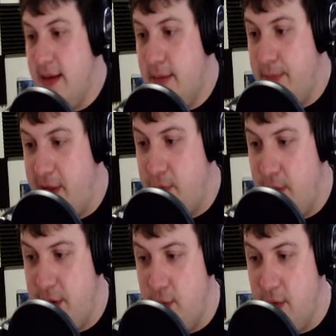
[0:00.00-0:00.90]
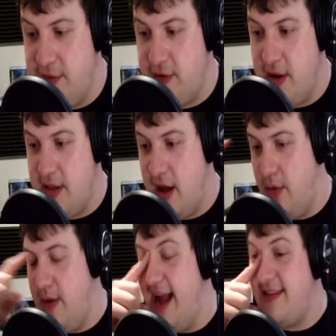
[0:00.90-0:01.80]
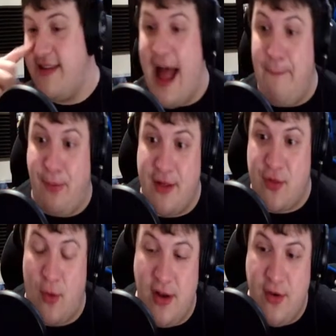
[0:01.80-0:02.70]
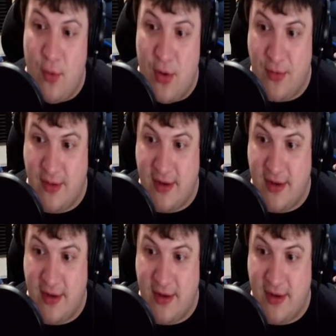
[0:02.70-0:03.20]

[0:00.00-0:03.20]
+1 to wound is good, though. It's not +1 to wound.